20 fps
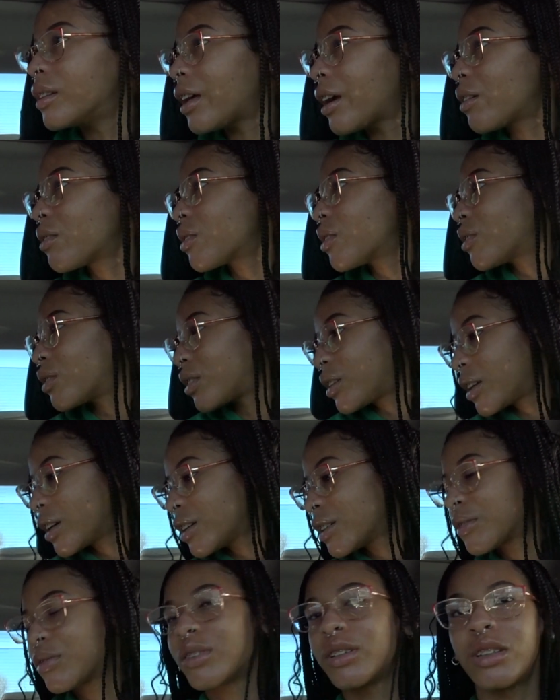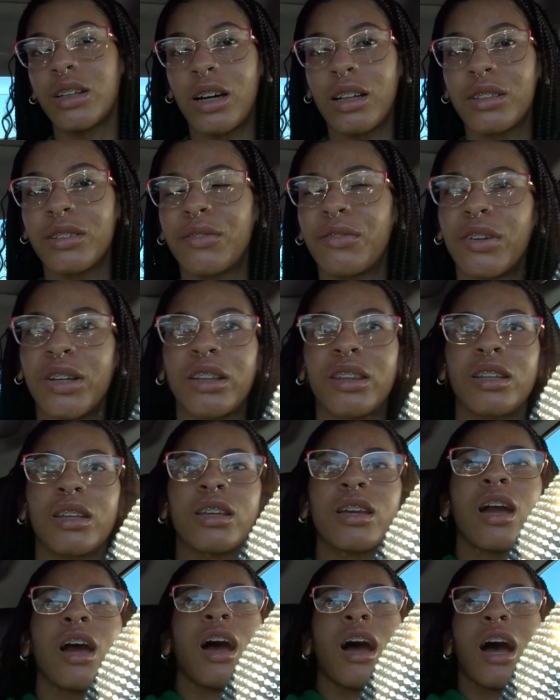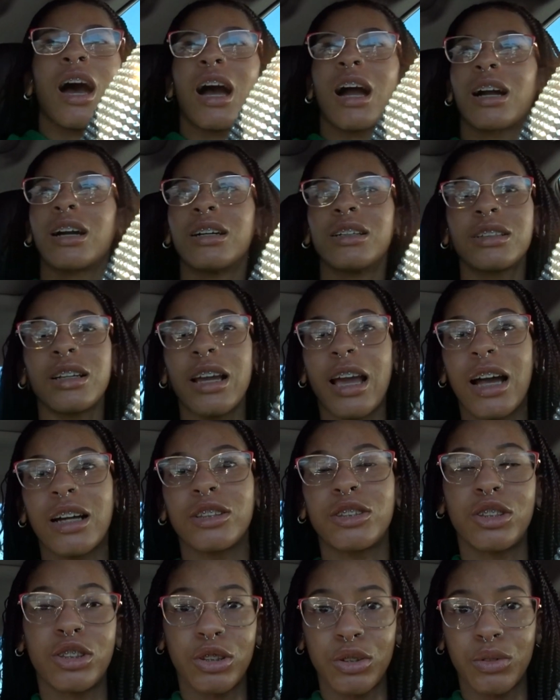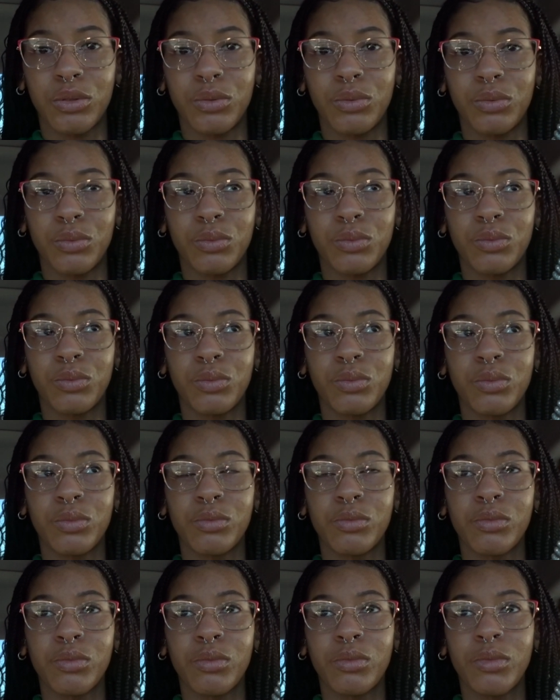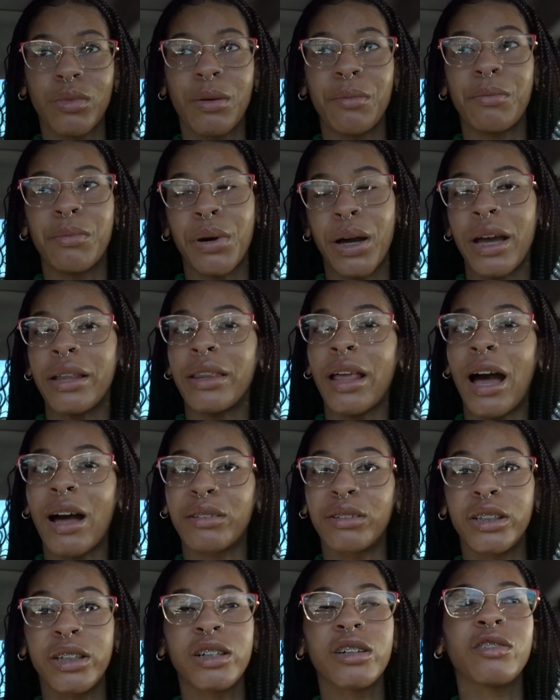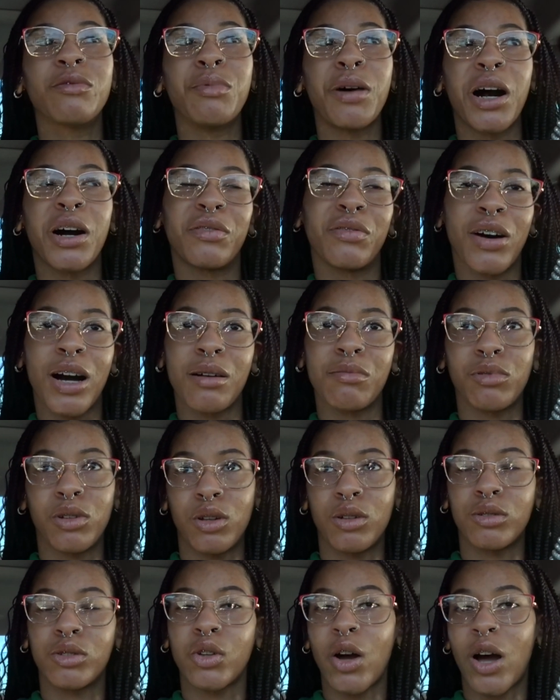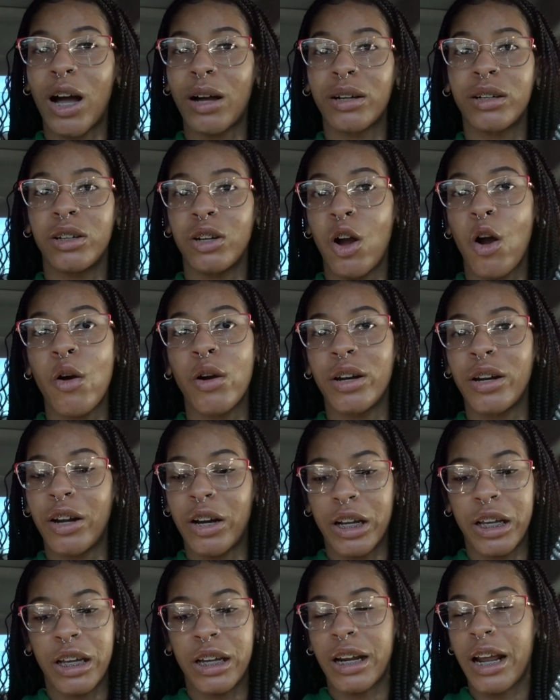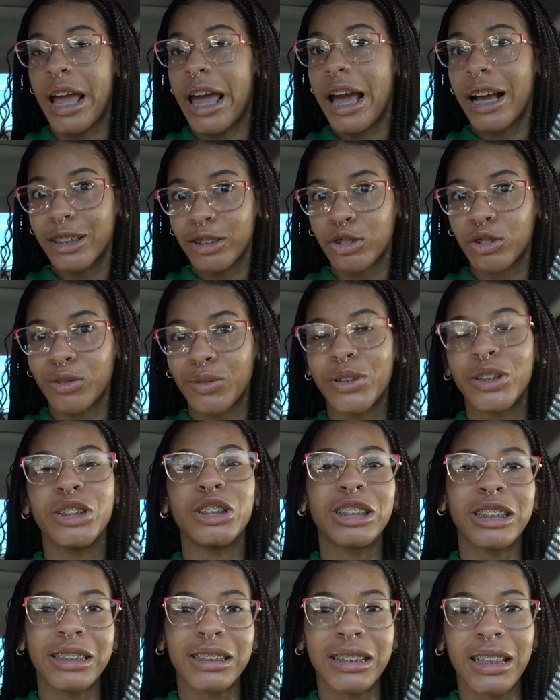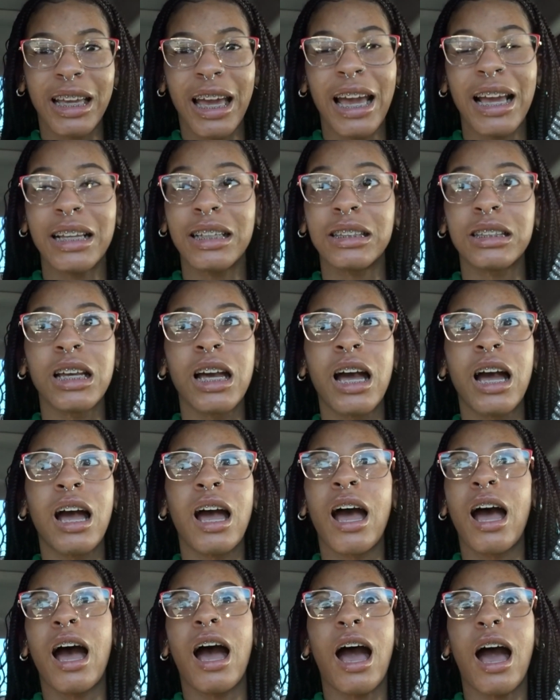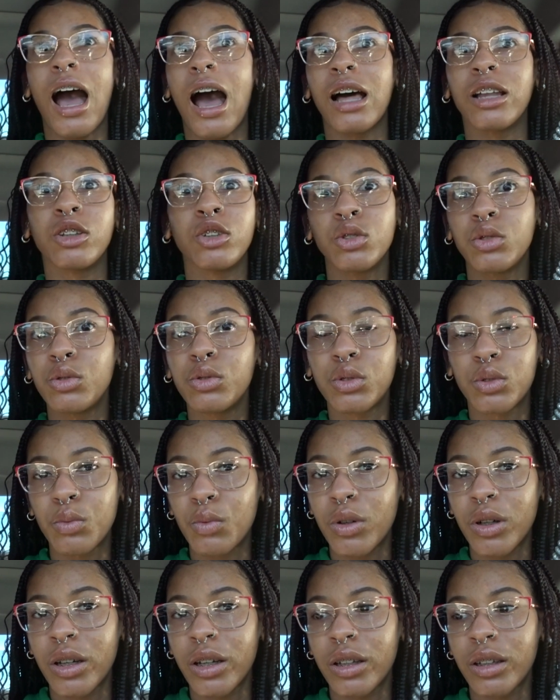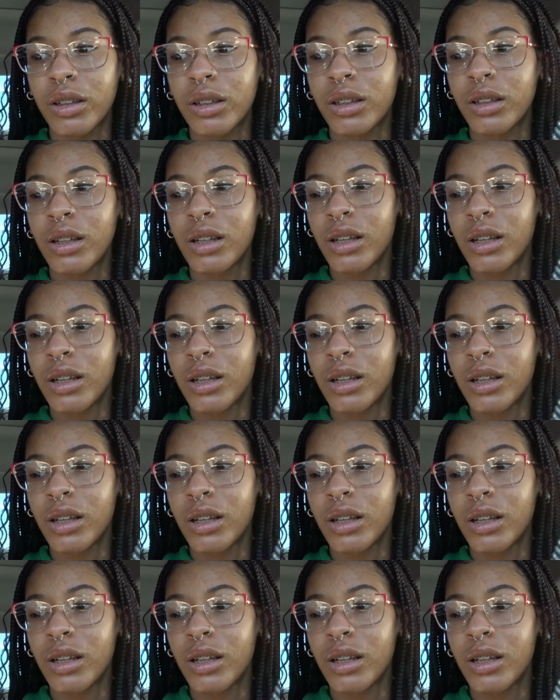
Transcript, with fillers: they were on clearance for a dollar and fifty I could have got two but I live by Five Below so I could go in there and get an extra one just in case I lose one